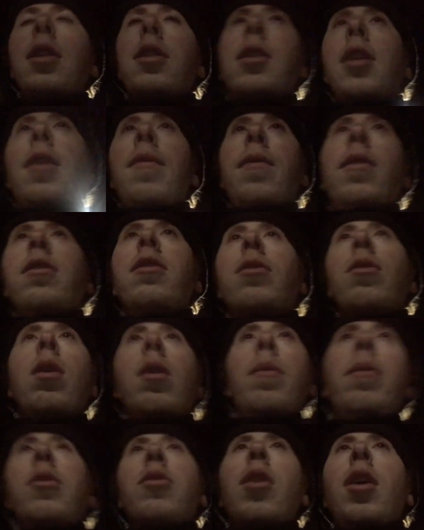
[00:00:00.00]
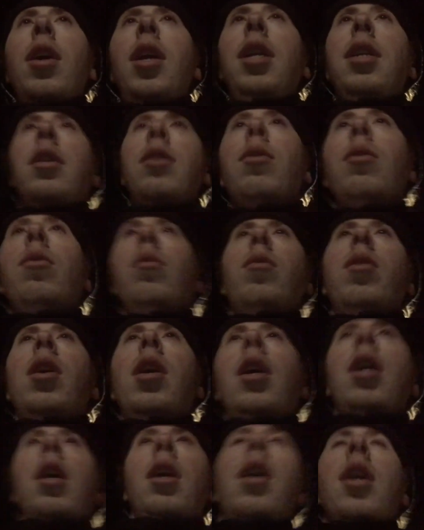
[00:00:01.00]
at seven, so I'm gonna be trying to
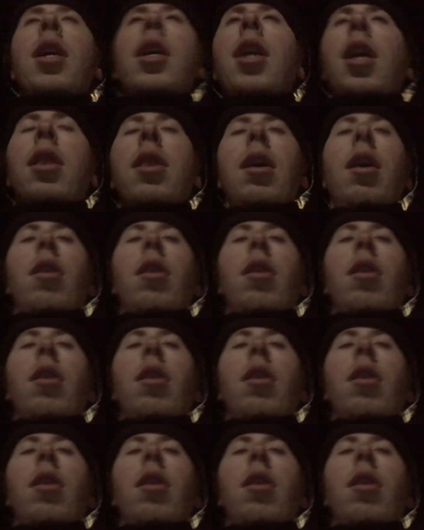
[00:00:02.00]
get